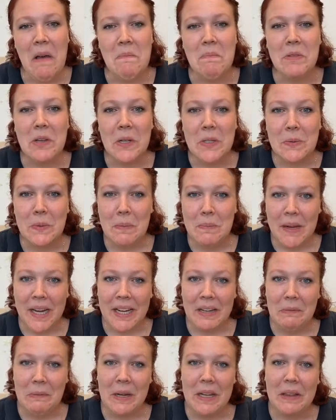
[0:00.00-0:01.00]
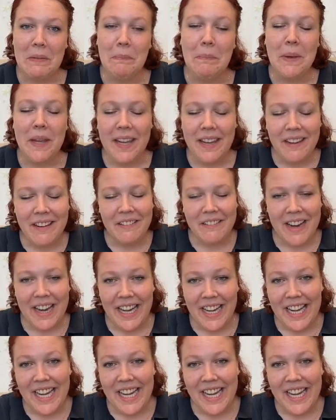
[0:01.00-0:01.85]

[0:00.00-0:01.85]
Those were made with pig grain